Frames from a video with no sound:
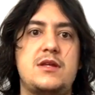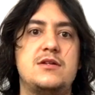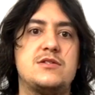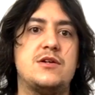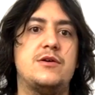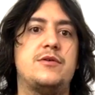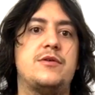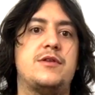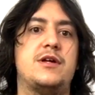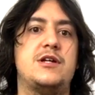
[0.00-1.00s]
So
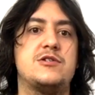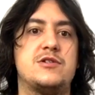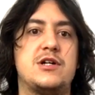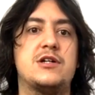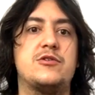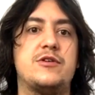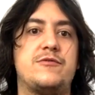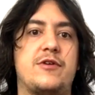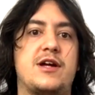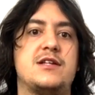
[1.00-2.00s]
the introductory
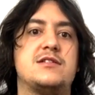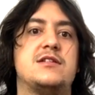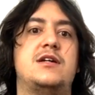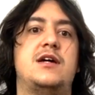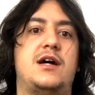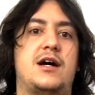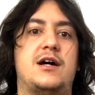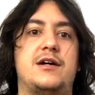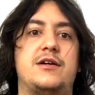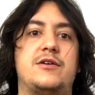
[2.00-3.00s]
phrase
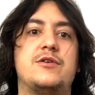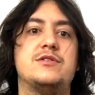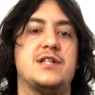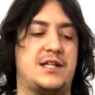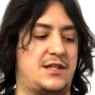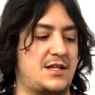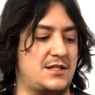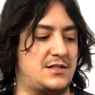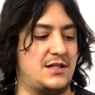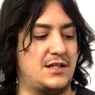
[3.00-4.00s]
uh, goes like
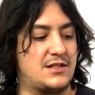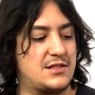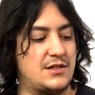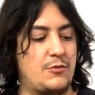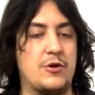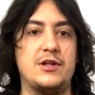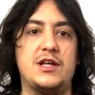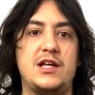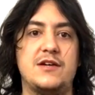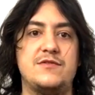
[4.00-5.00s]
this. It's we're in the
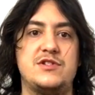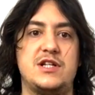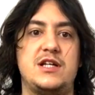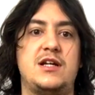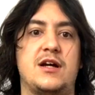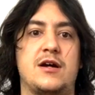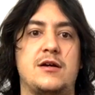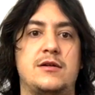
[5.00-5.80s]
key of G here,